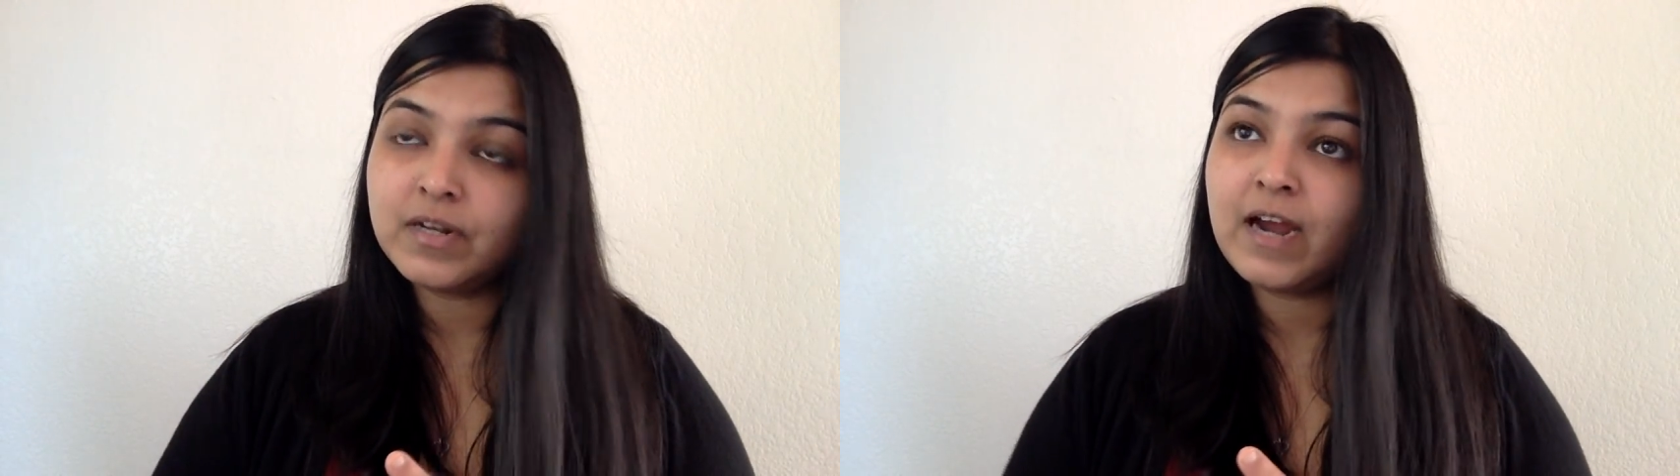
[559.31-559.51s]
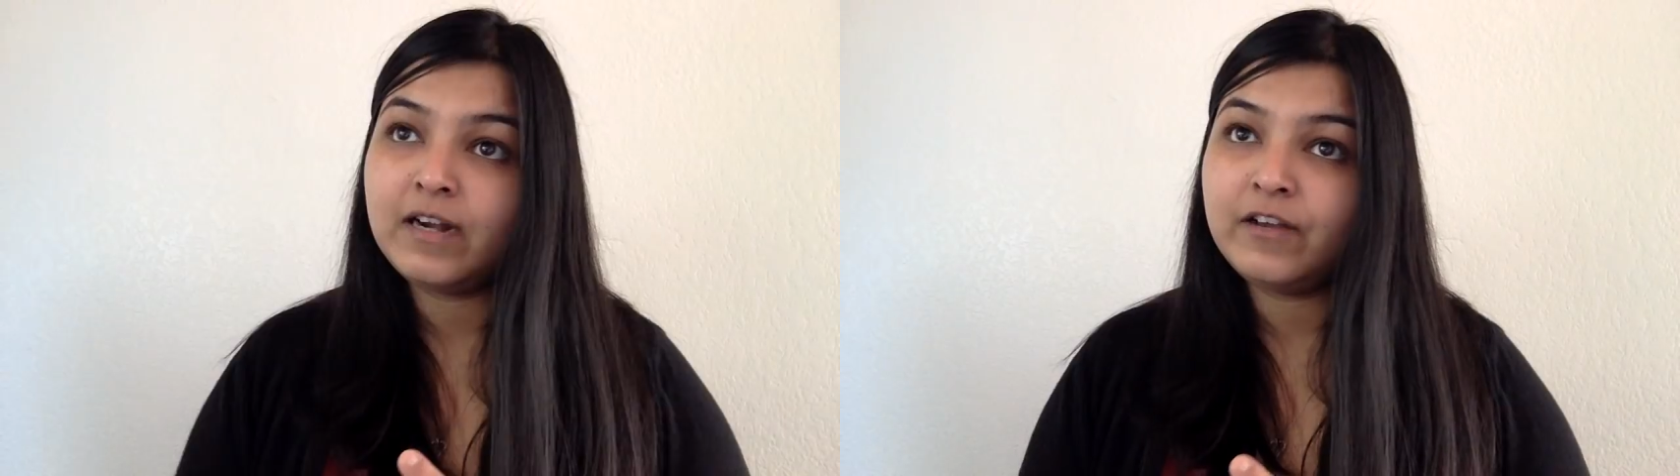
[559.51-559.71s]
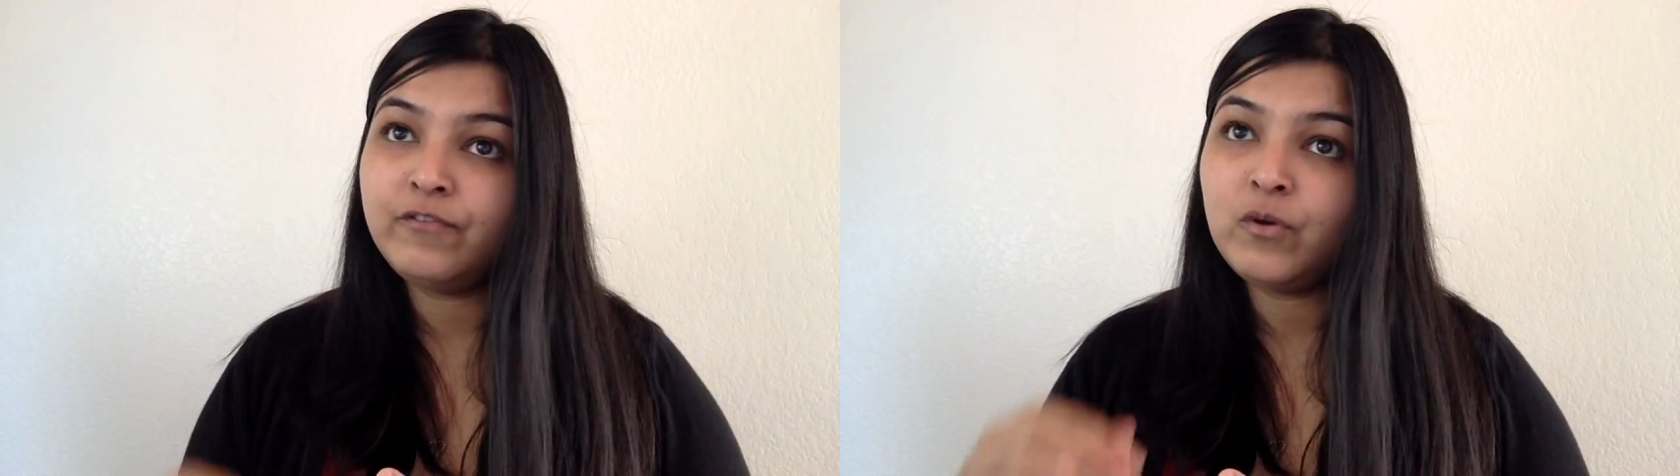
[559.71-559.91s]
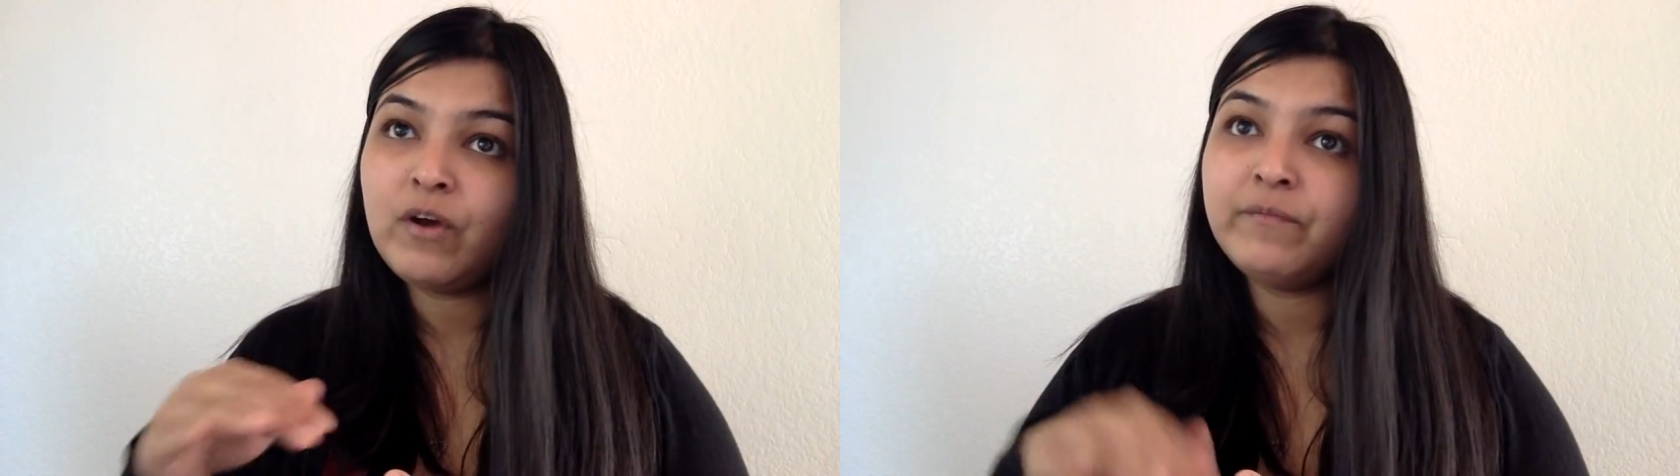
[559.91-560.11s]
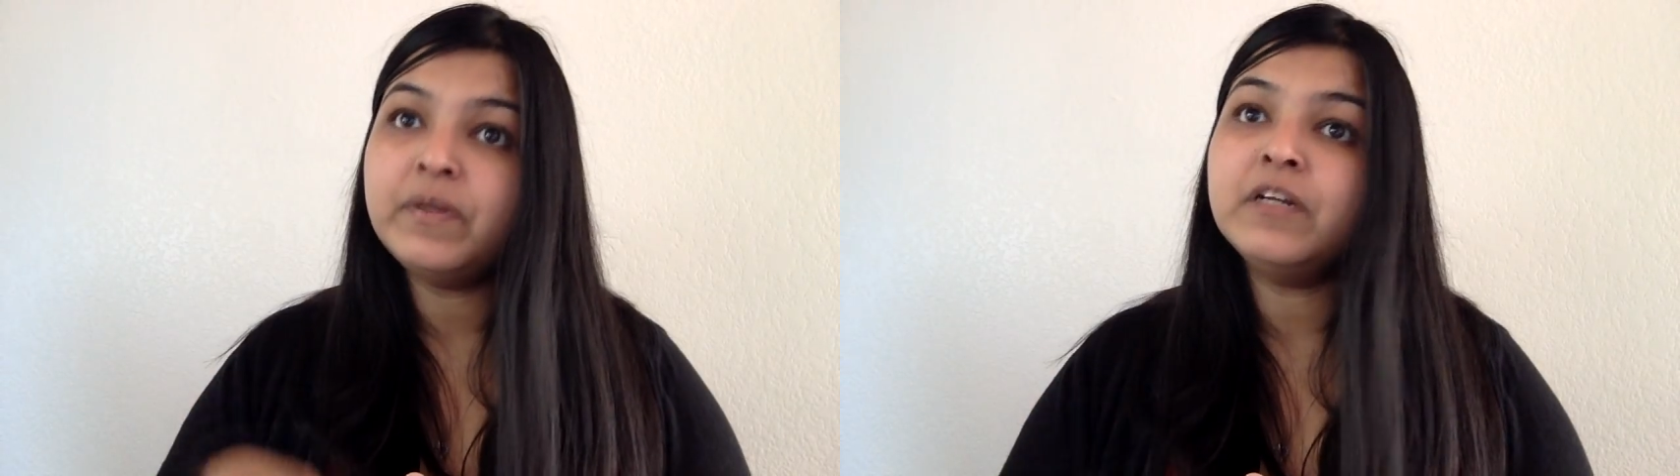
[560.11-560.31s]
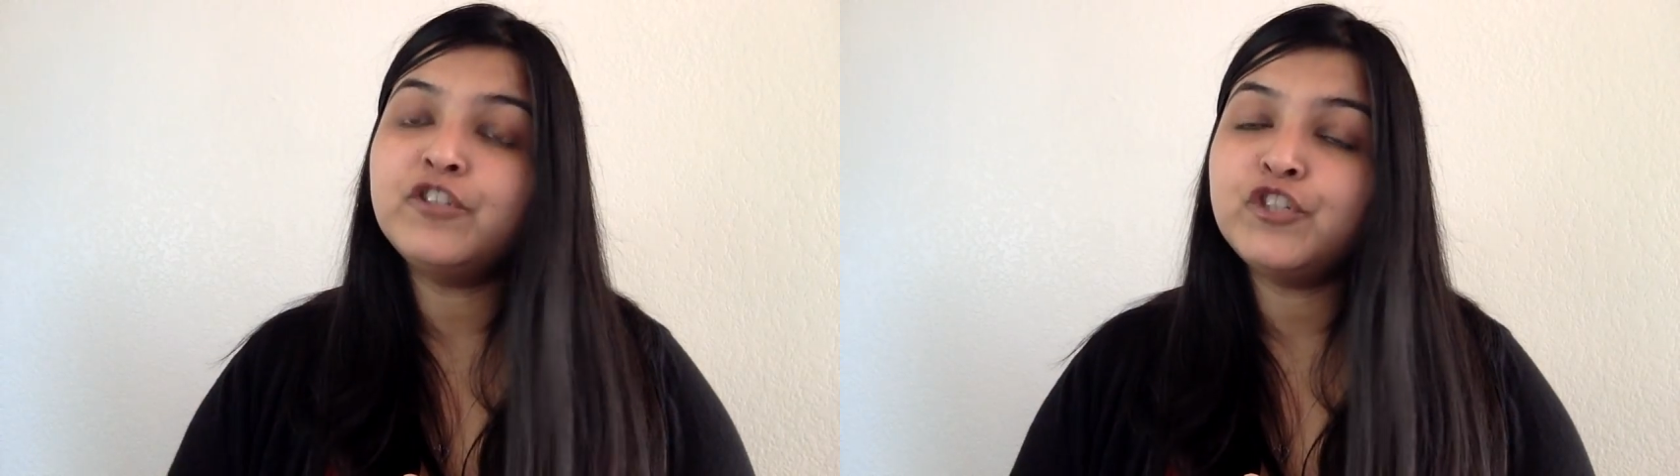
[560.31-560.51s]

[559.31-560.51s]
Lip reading: And if you have been a